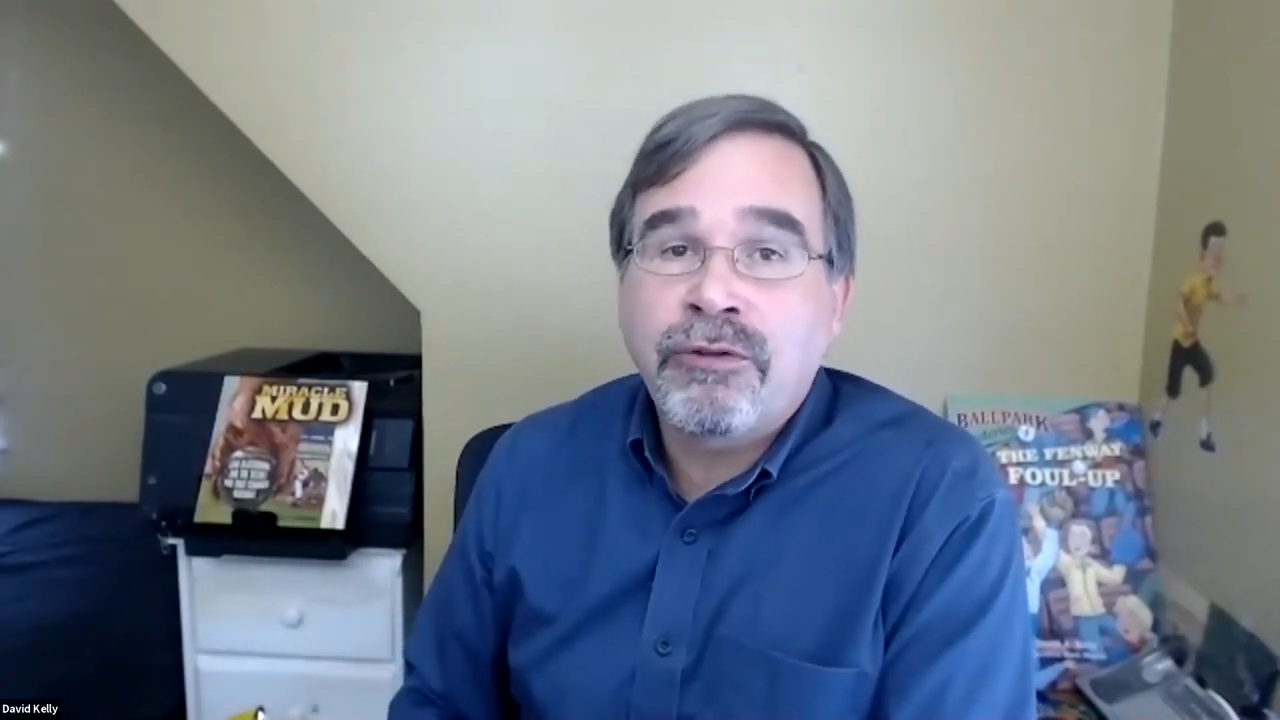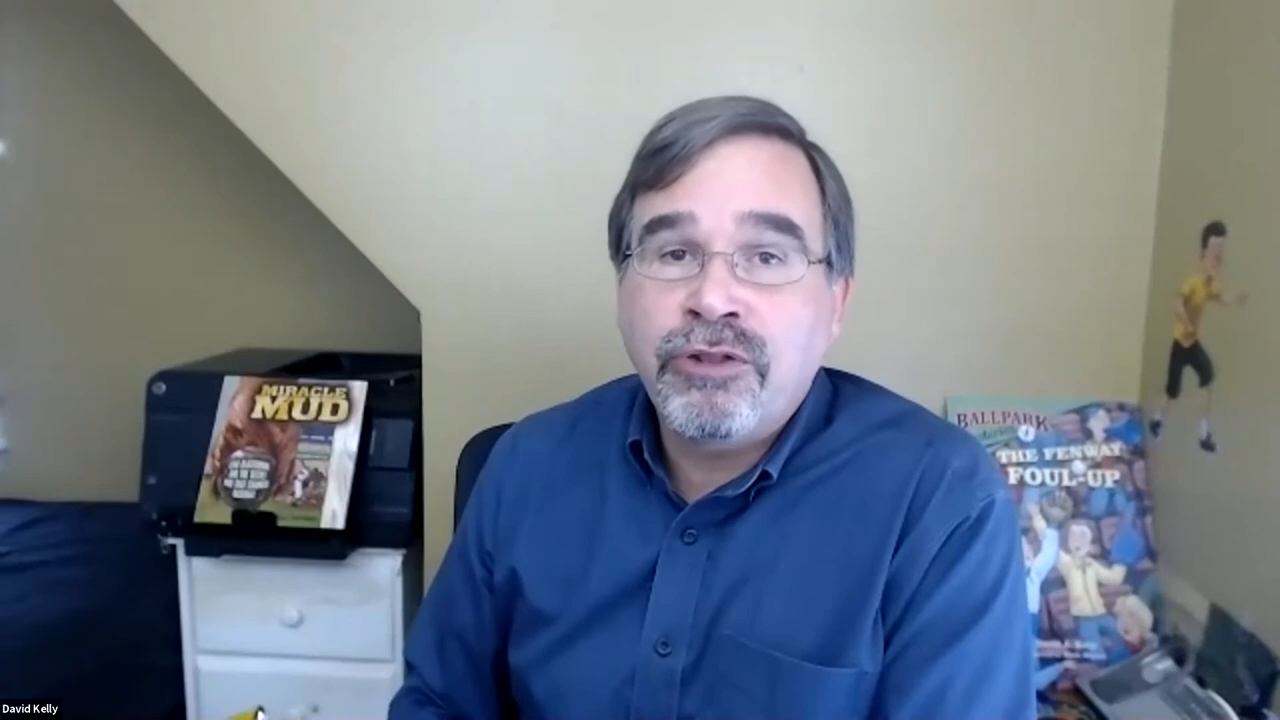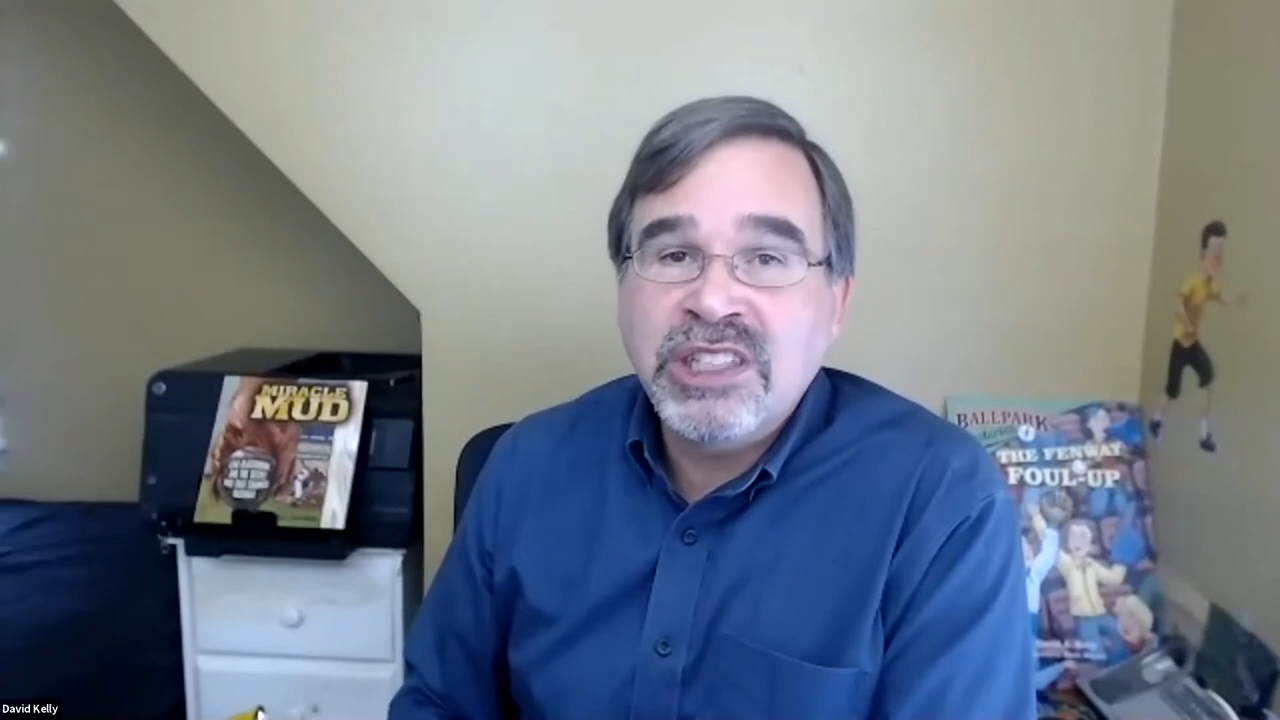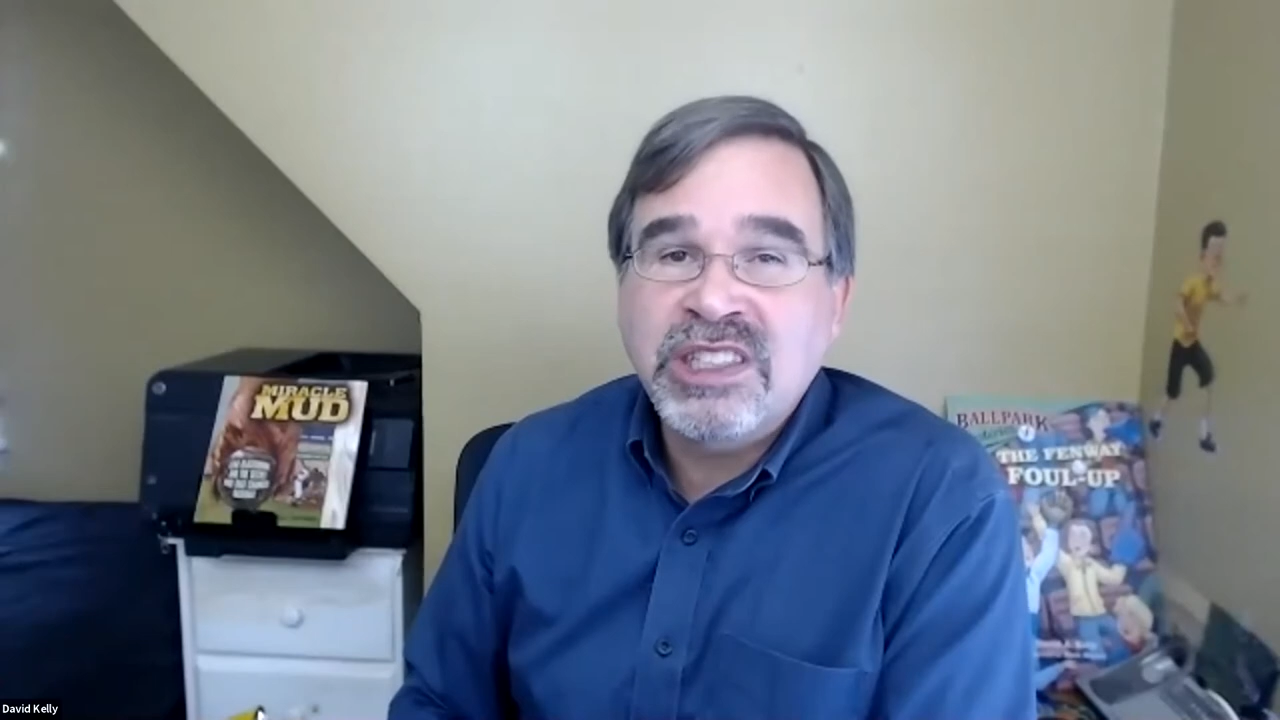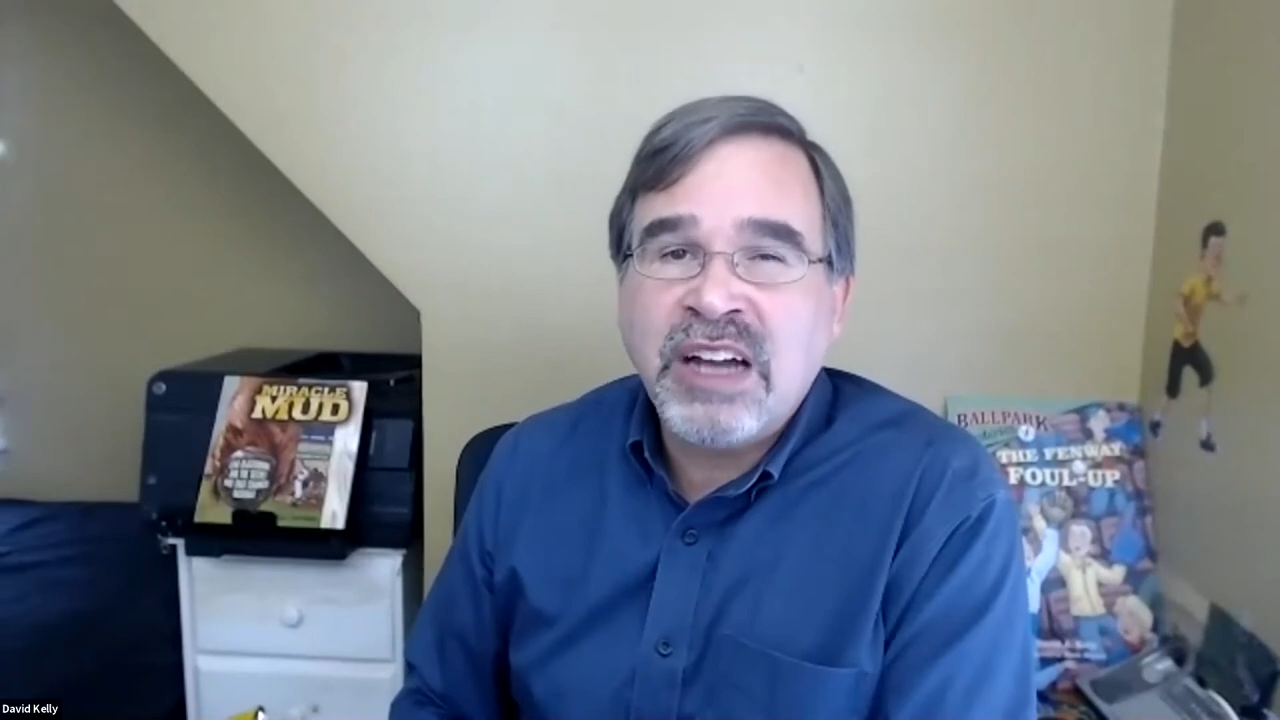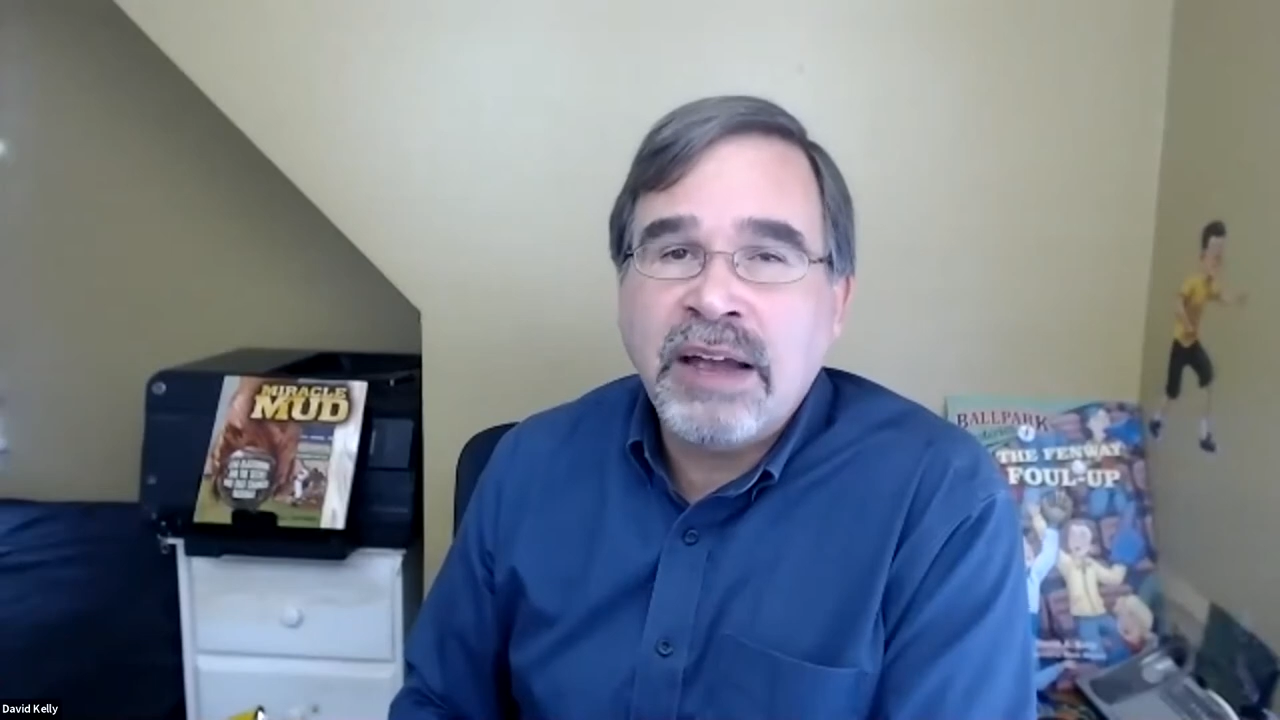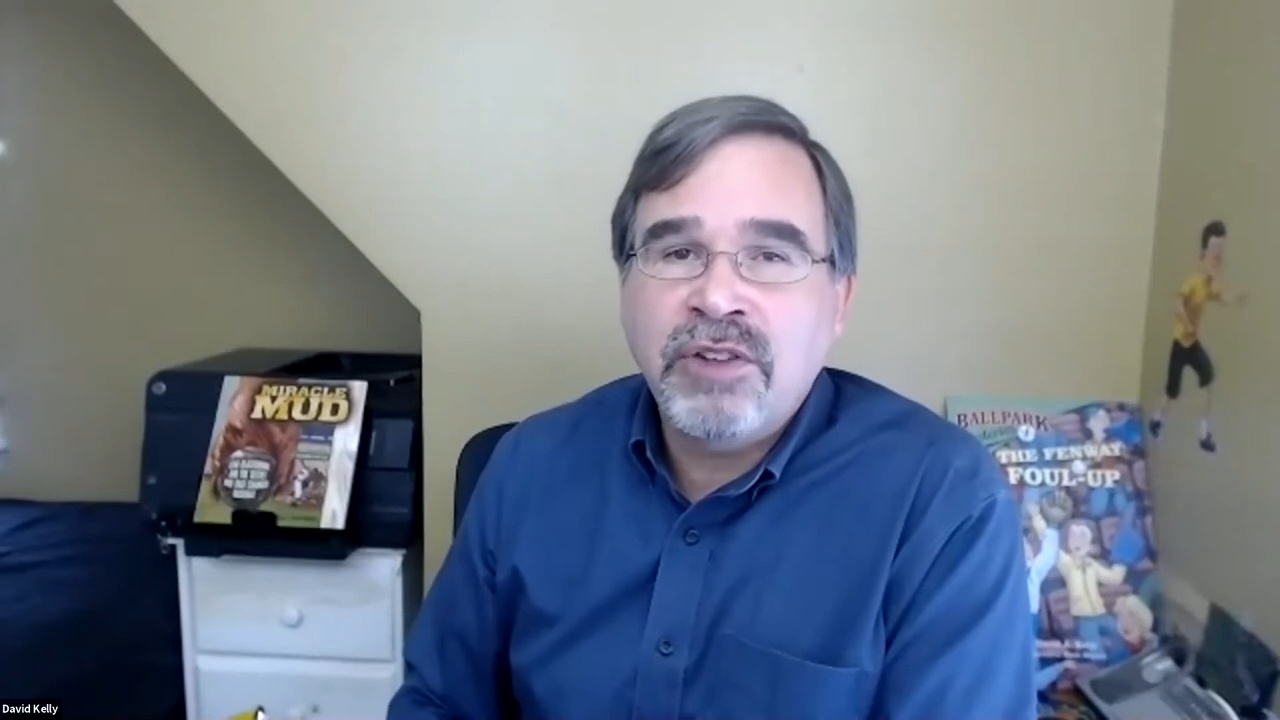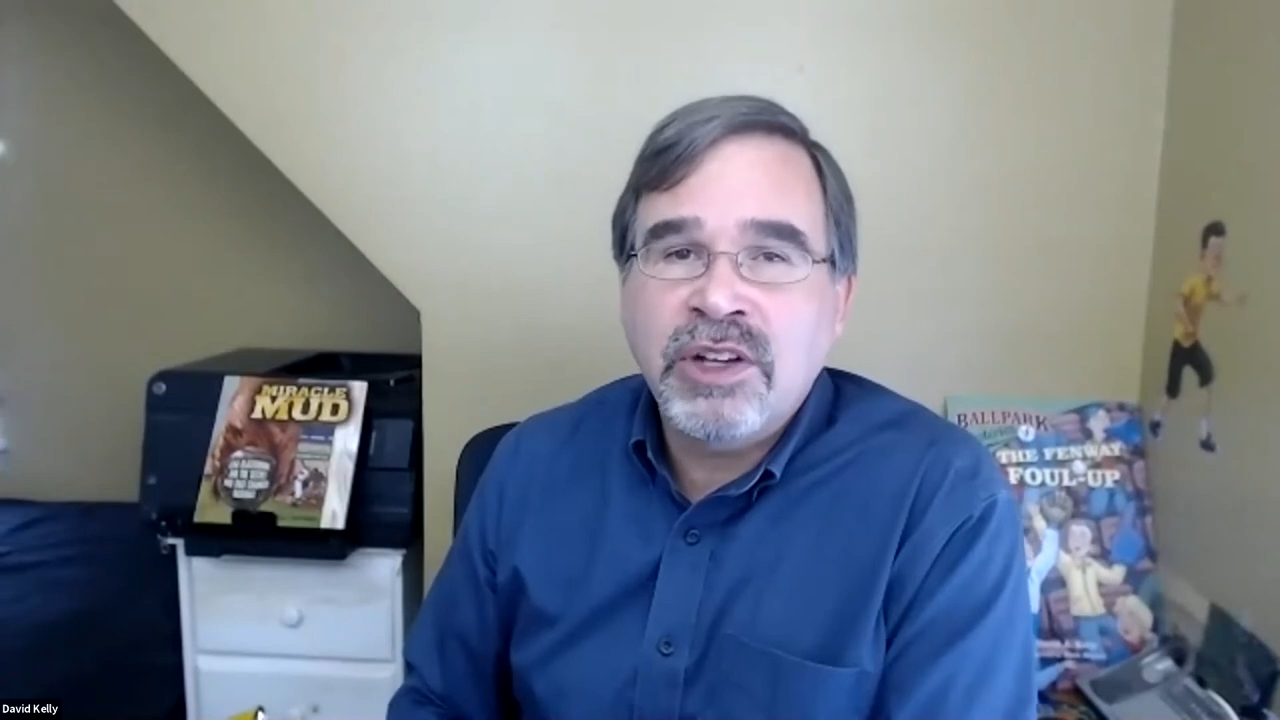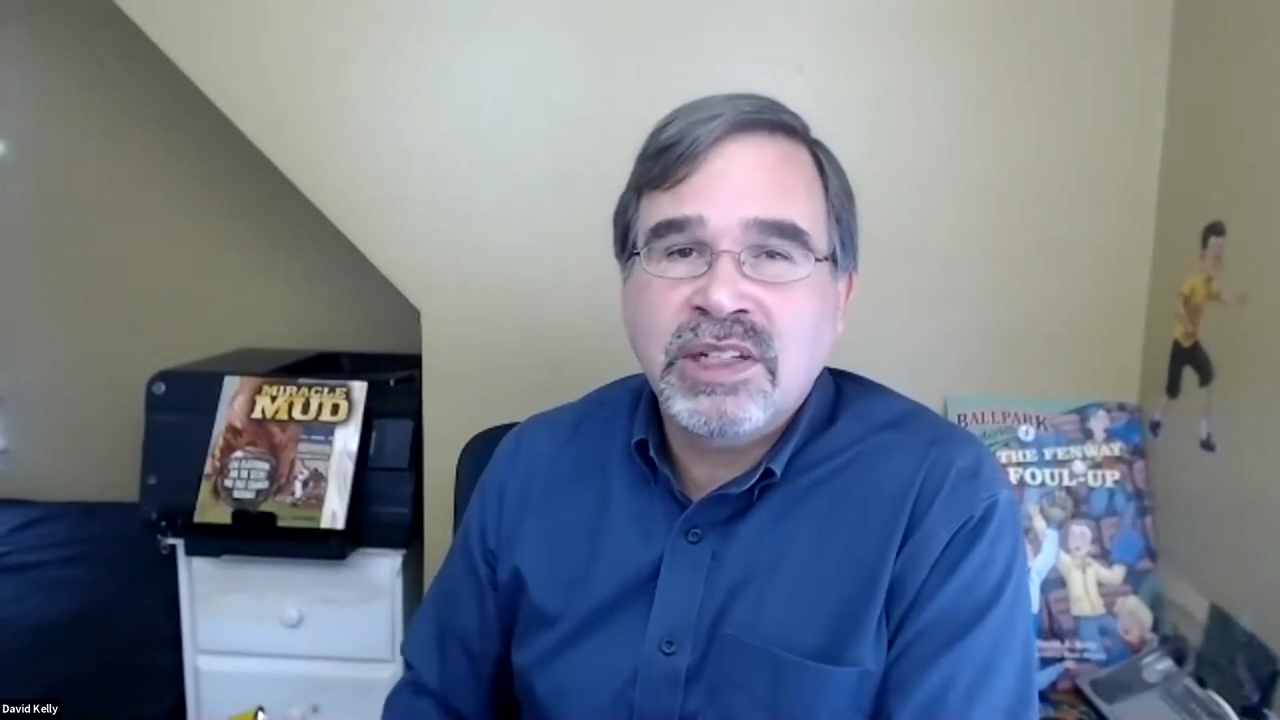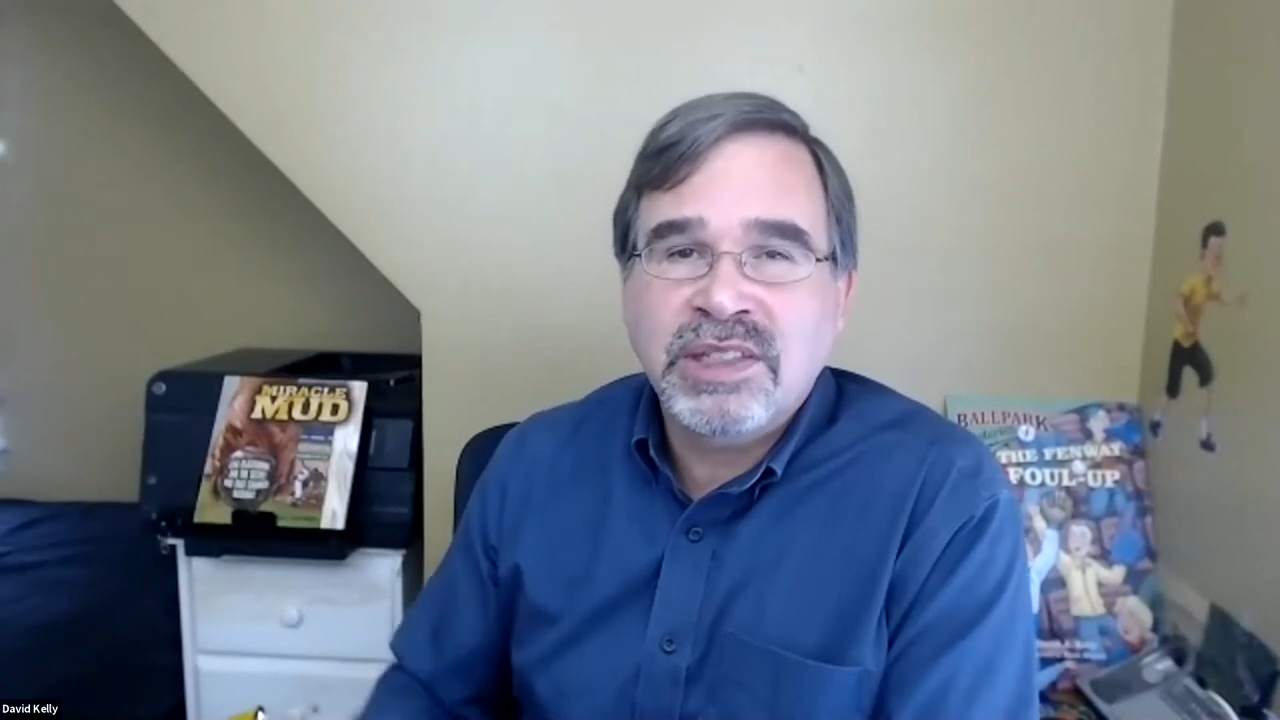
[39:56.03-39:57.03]
free Skype
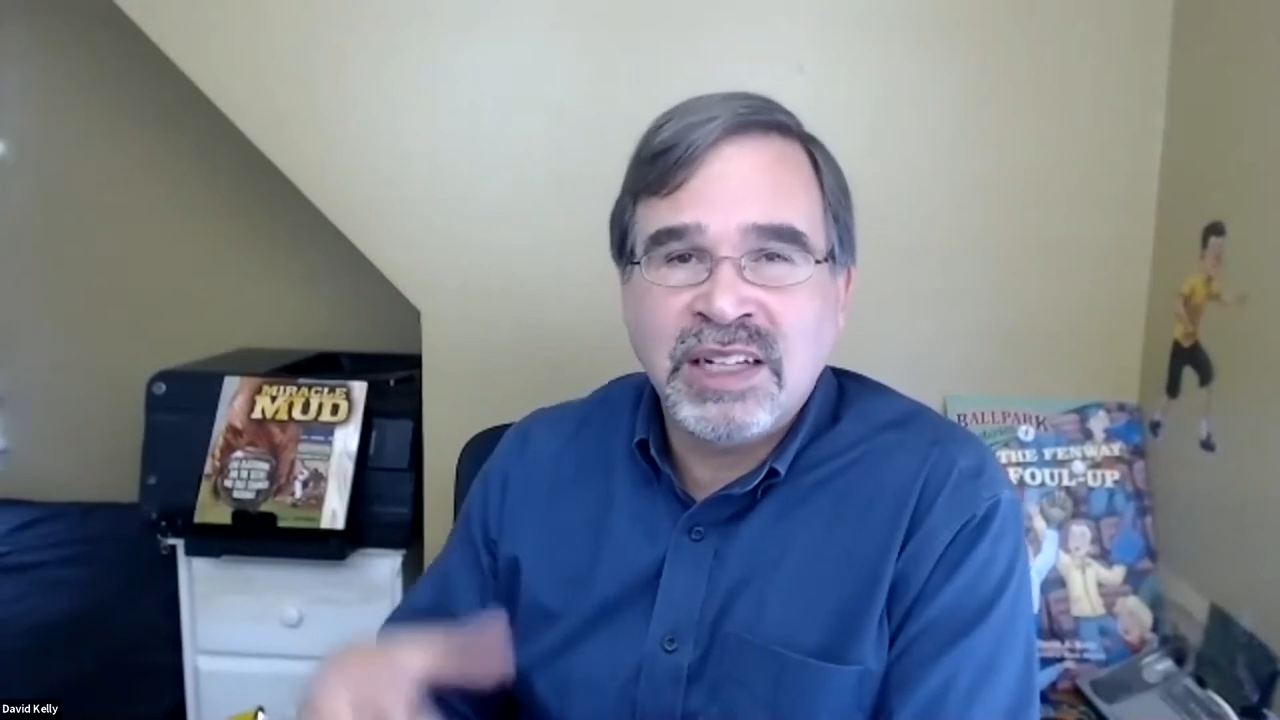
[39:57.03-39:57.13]
visits